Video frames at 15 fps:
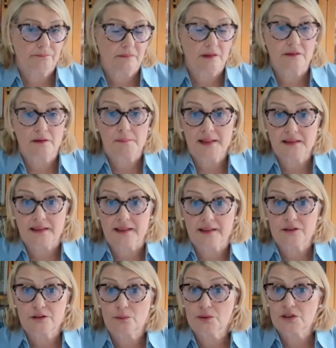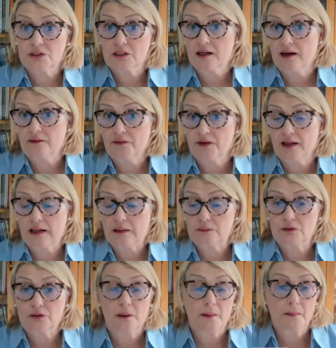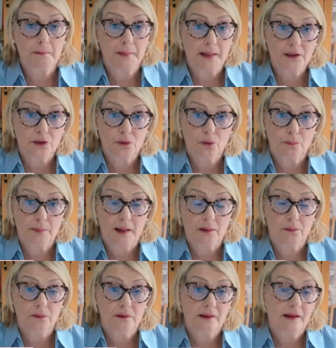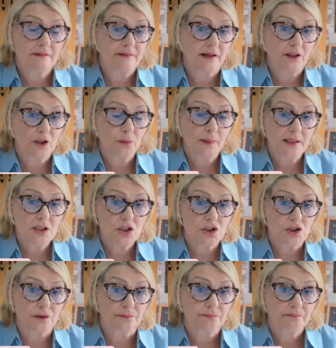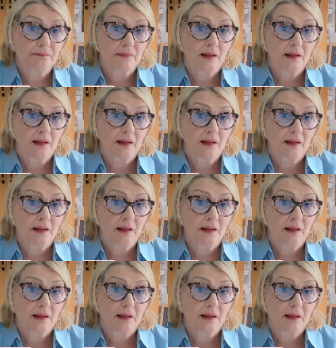the medics was to carry out manual bowel evacuation.